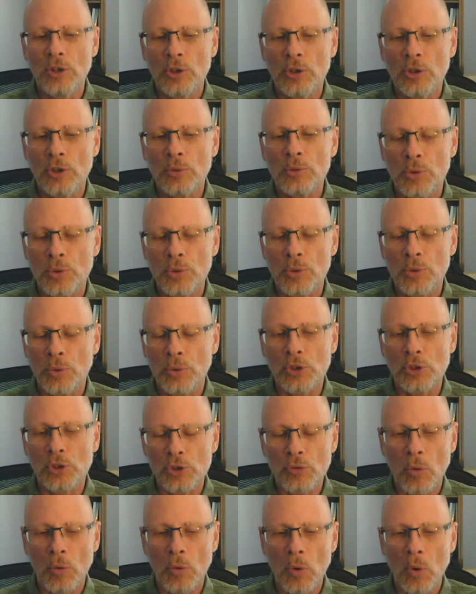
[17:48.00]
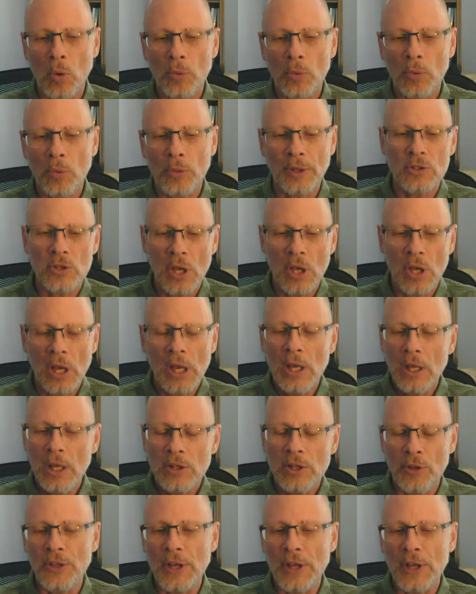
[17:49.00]
to control things. The
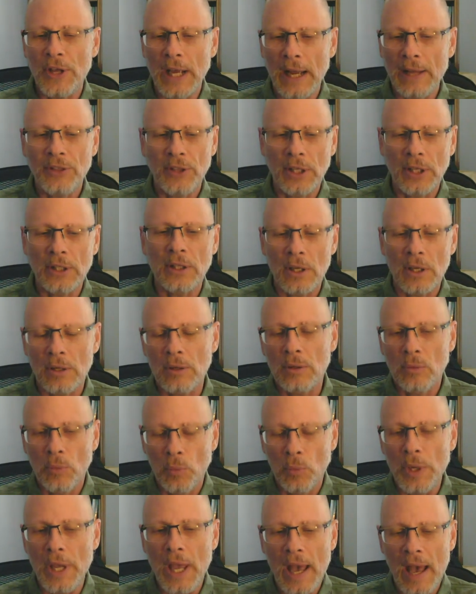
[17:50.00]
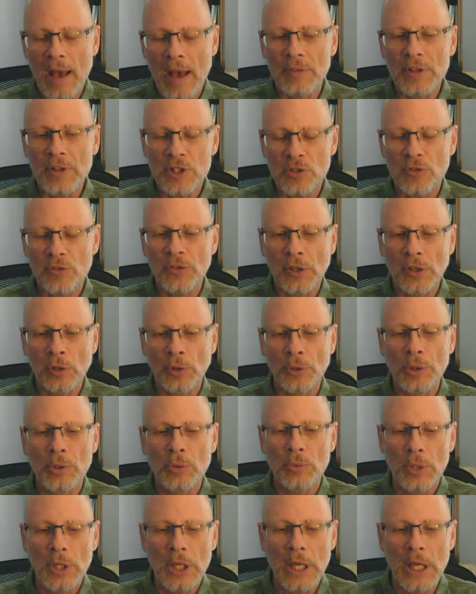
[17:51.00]
other thing I think that we have that's fairly
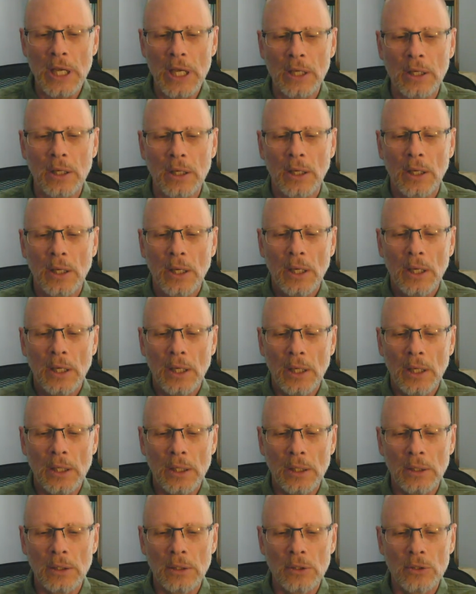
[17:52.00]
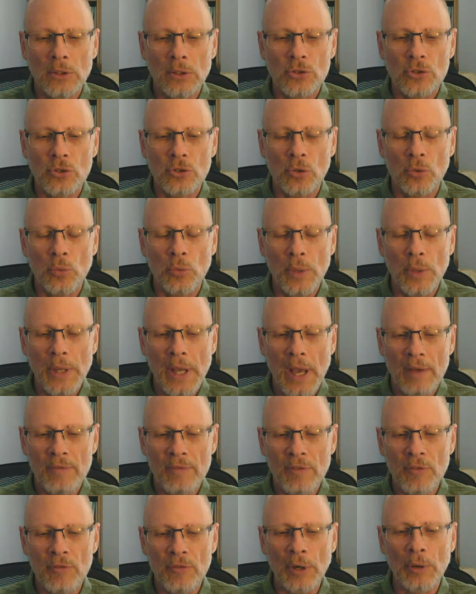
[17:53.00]
unique is we have
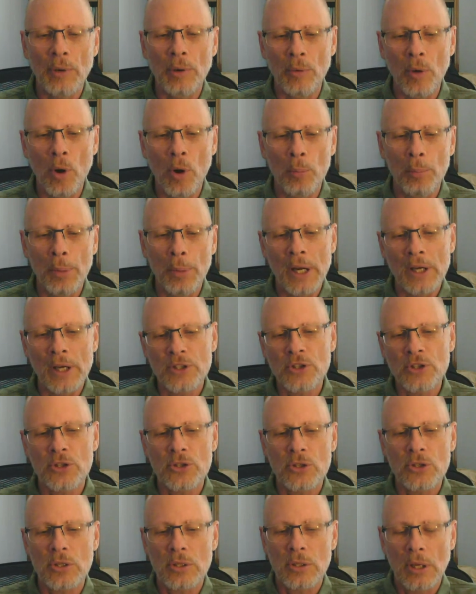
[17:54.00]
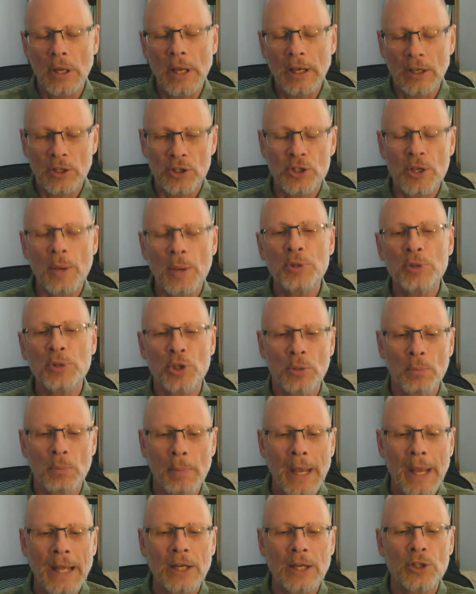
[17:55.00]
a very robust
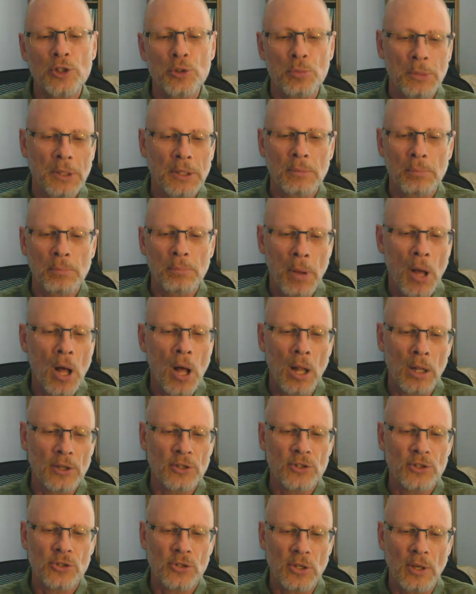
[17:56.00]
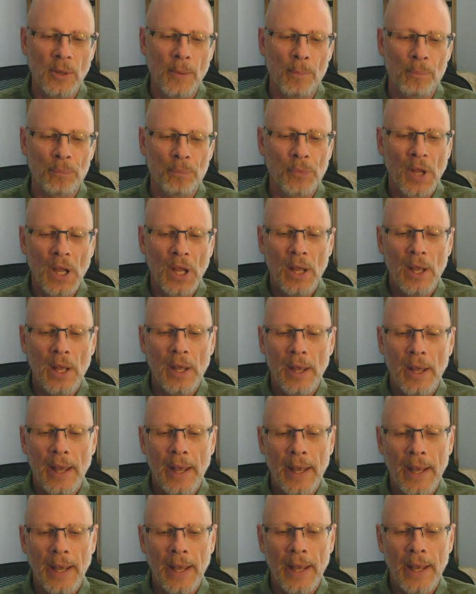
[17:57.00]
exception management policy.
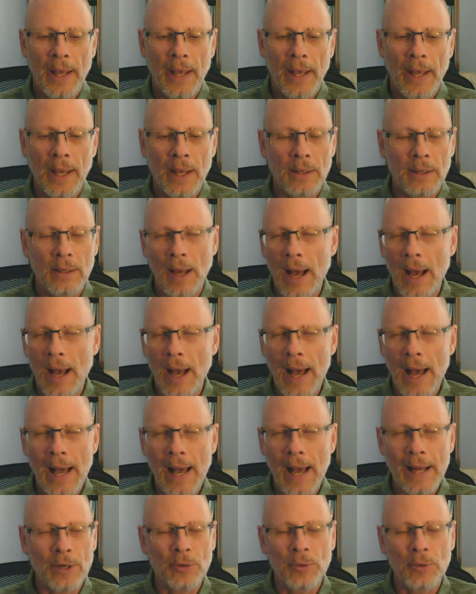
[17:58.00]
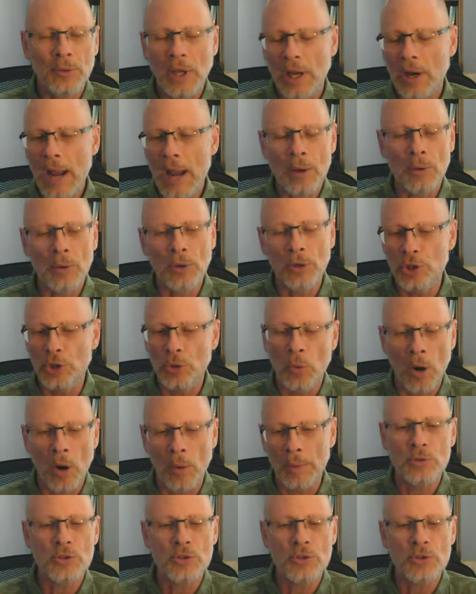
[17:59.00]
And I don't care how good you are when you